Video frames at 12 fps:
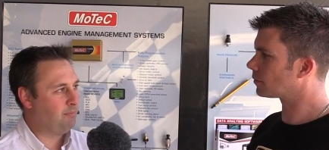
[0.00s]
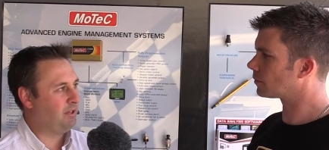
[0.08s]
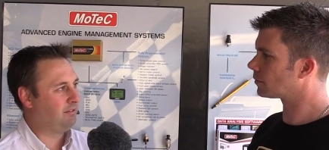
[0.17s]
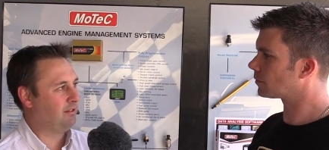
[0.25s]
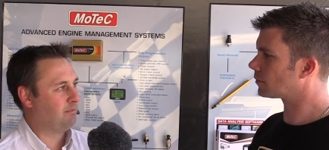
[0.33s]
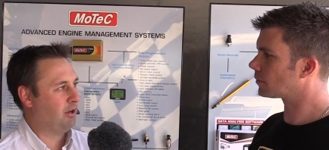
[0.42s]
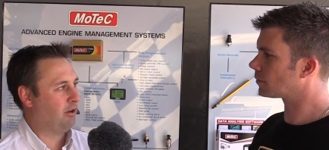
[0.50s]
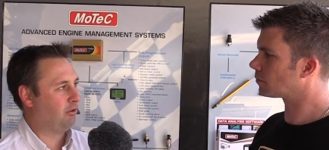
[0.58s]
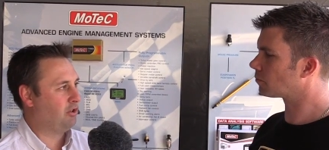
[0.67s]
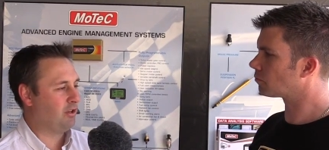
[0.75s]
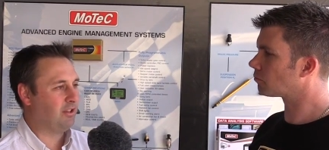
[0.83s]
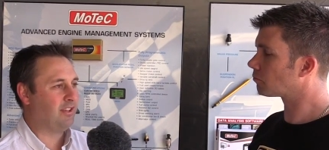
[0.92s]
Speaker 1: your business
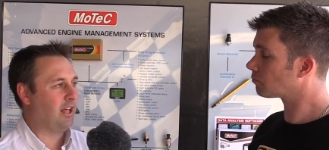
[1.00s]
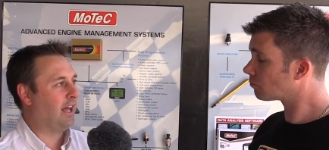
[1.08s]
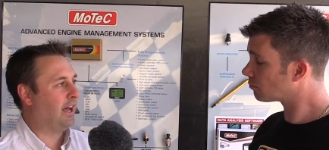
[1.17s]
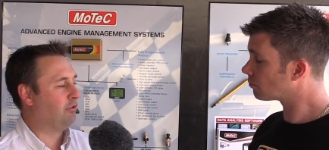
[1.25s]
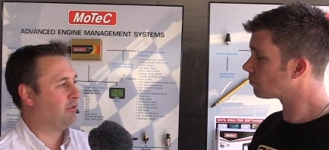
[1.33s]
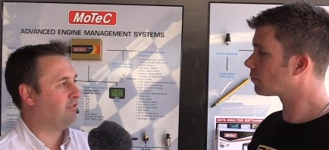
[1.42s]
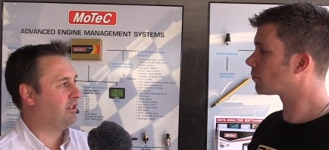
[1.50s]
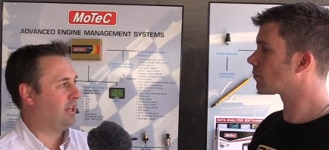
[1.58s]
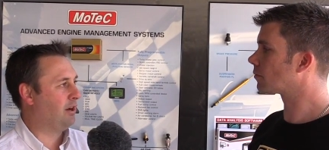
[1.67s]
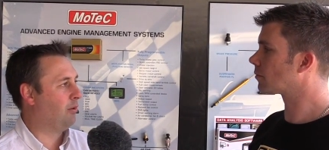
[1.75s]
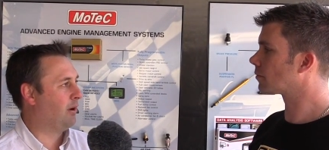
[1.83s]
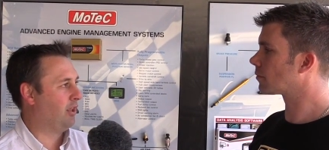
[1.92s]
model. You can sell hundreds a
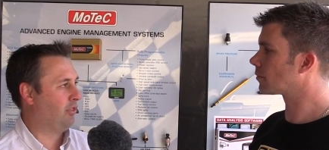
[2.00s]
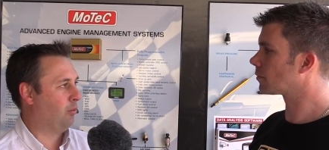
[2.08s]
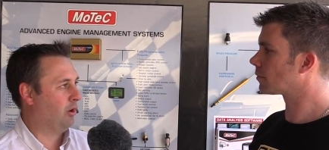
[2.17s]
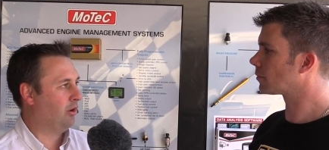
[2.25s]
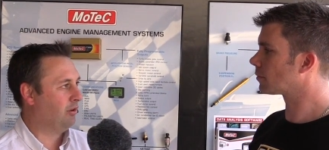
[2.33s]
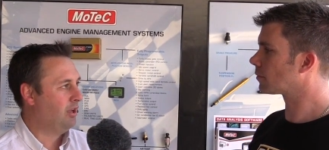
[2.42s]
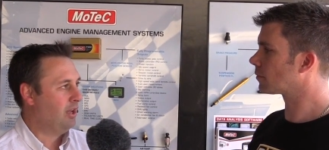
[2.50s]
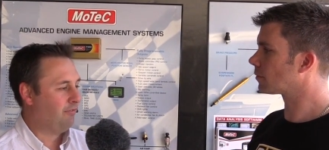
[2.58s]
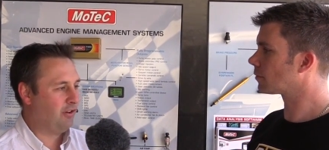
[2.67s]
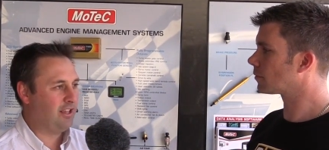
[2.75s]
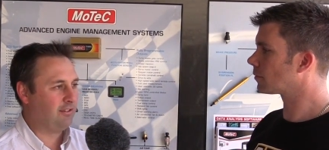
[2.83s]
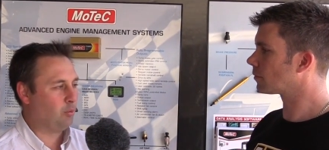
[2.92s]
year around the world
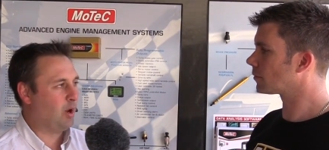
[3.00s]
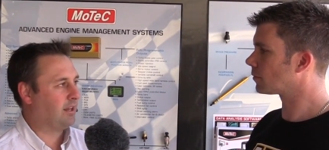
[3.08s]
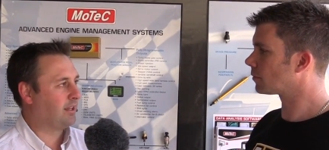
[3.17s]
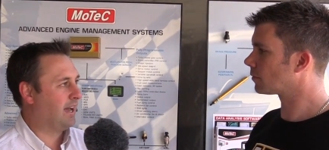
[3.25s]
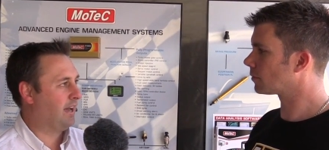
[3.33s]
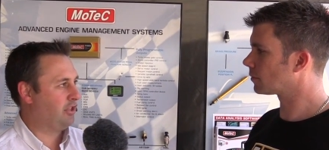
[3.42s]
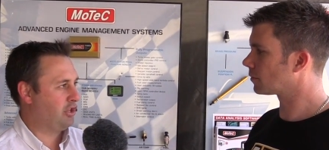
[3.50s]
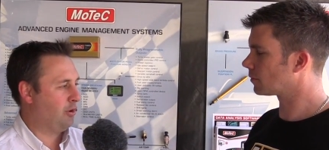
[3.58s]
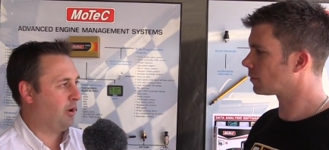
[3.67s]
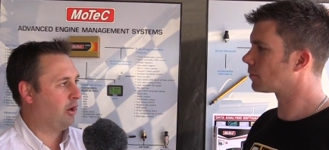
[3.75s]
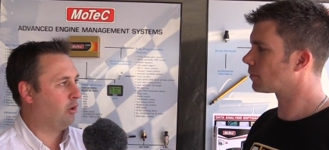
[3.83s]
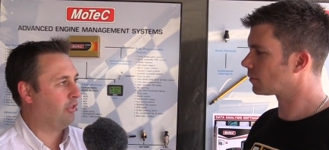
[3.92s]
for this one car that
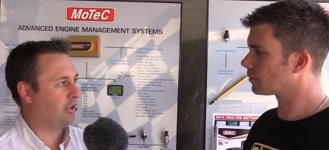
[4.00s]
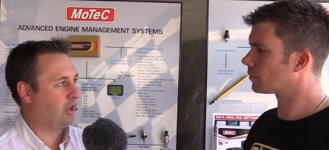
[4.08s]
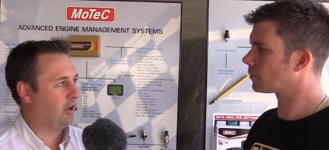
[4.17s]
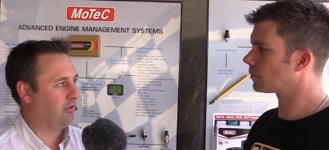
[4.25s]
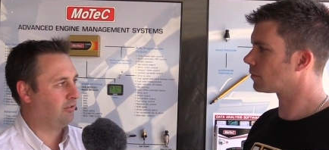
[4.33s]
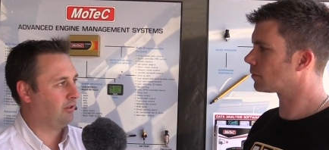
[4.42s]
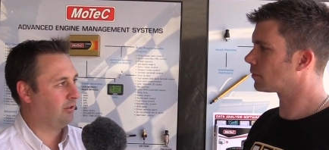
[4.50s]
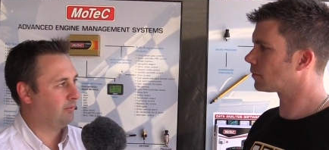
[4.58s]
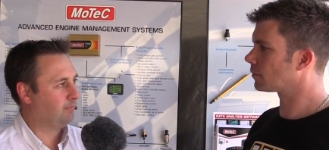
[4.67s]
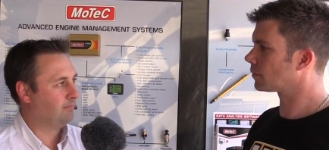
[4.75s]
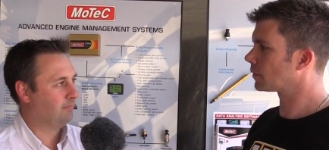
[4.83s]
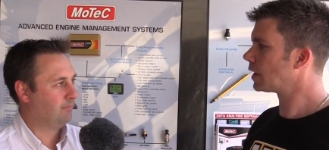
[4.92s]
you own all sell the code to.
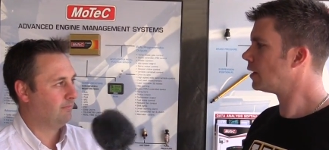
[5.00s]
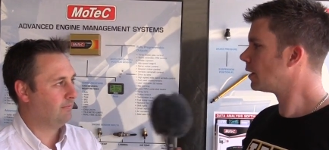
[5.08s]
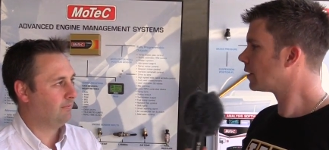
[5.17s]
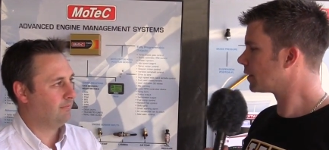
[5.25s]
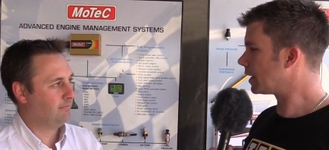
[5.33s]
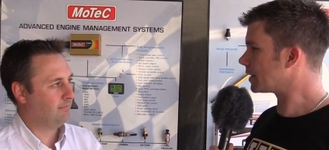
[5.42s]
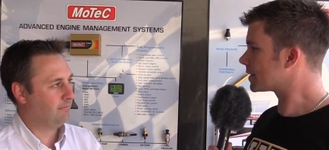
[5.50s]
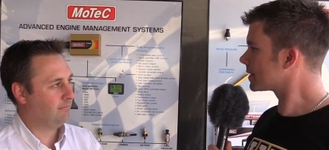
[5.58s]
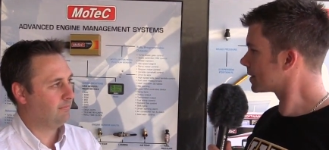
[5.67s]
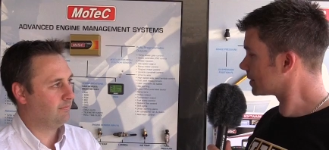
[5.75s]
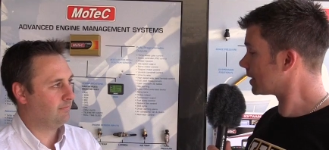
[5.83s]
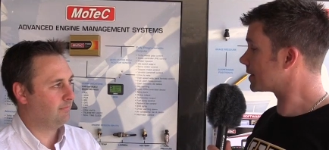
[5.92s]

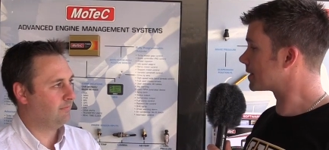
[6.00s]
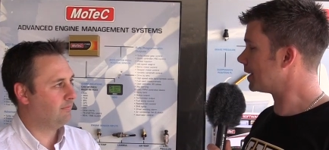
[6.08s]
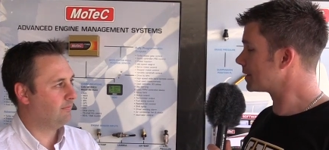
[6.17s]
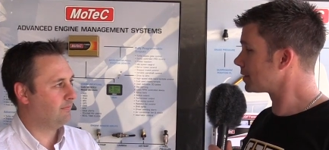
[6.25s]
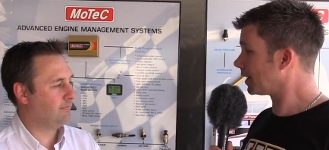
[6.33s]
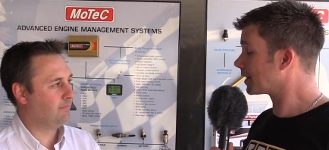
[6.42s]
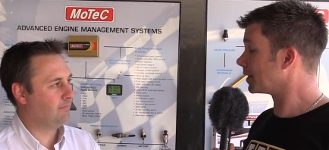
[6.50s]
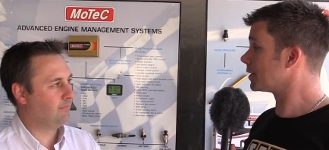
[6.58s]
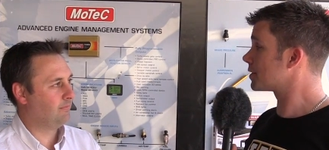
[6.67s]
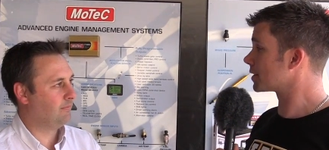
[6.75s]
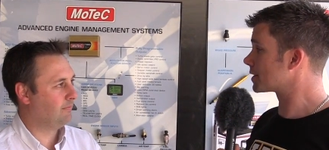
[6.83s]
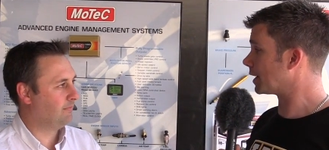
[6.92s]
Speaker 2: That's, that sounds like an
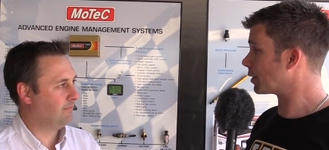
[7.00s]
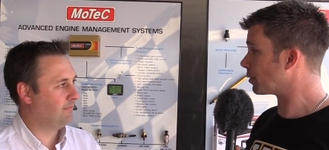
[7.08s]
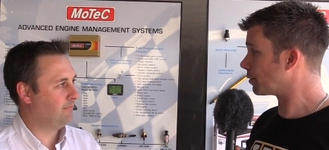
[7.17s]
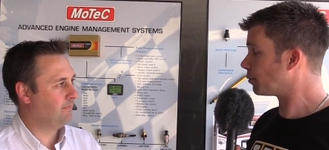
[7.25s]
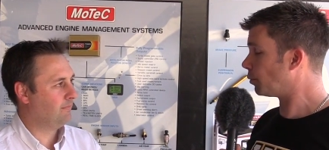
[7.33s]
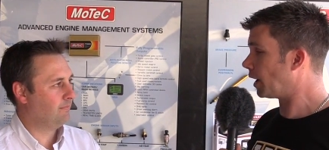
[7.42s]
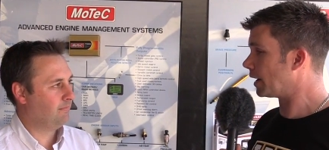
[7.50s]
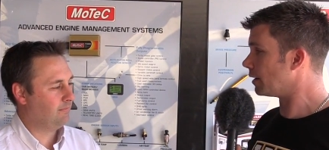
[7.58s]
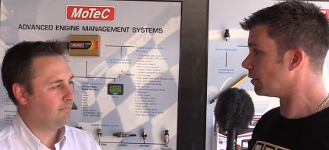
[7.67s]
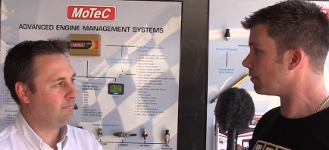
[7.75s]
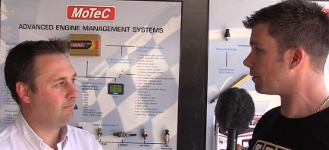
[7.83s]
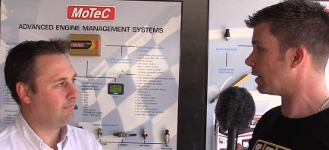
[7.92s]
interesting
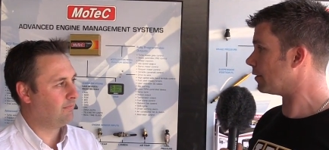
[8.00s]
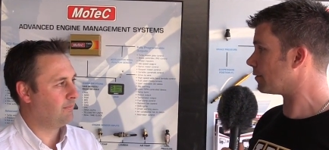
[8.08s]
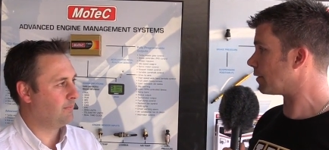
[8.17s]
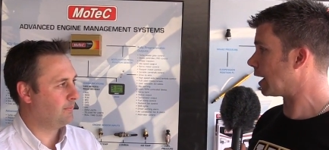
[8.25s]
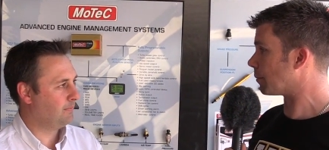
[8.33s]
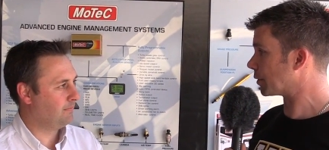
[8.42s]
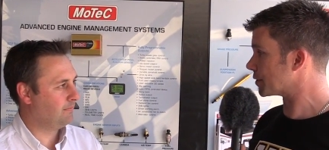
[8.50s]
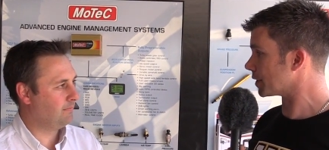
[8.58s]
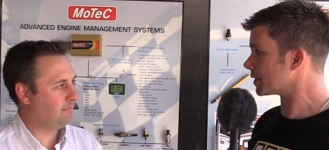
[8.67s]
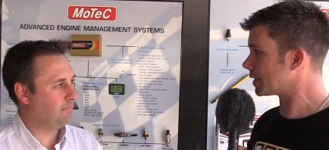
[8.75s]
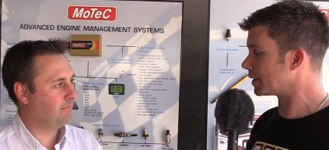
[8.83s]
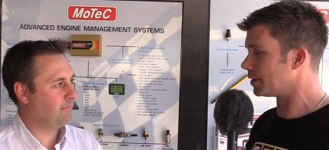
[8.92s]
way of, of uh,
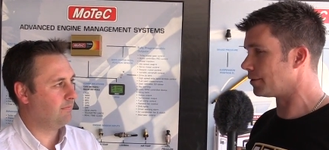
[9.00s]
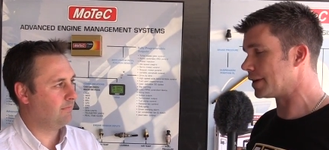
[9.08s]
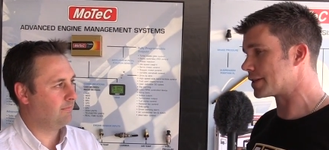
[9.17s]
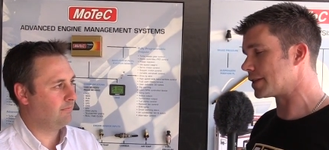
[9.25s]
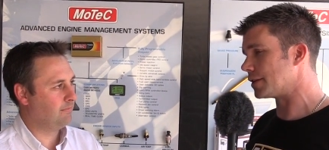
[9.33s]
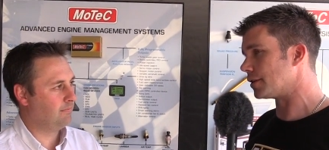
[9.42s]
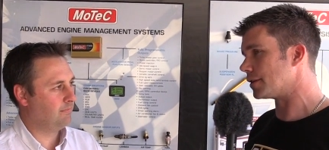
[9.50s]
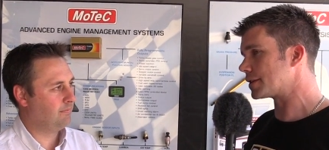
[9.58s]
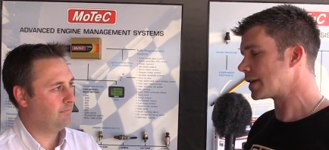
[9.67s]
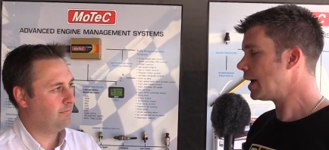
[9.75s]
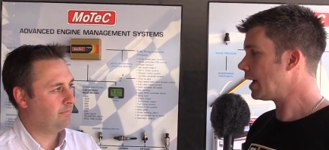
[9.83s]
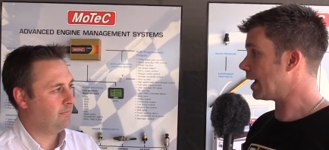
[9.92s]
producing new
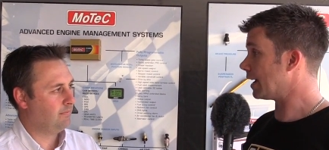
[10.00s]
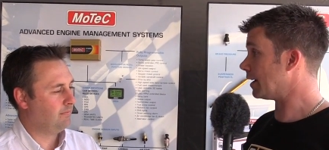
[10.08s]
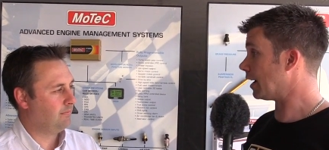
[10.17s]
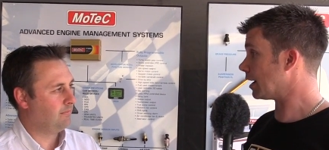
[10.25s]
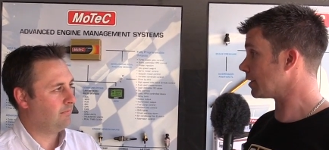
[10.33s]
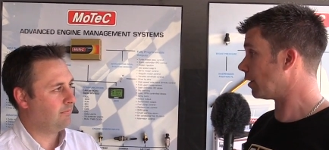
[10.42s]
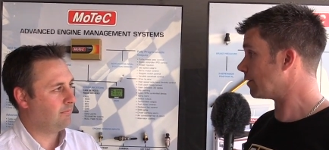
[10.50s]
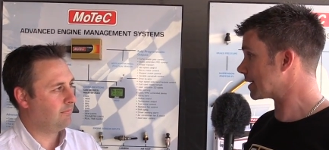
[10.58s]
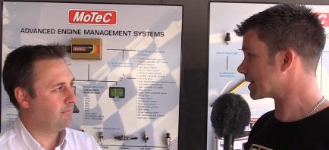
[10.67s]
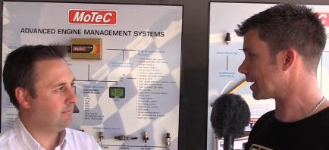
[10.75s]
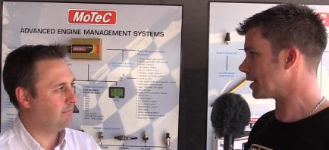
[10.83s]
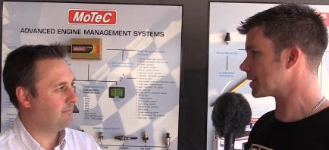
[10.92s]
ECUs, and uh,
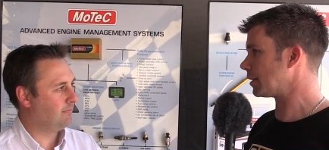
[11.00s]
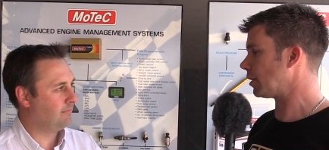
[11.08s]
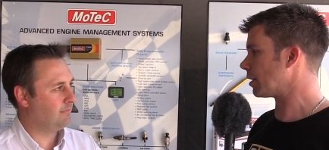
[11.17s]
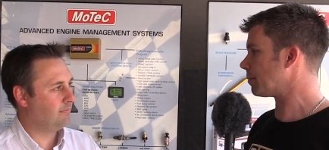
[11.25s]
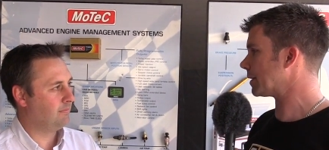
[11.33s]
obviously there's a lot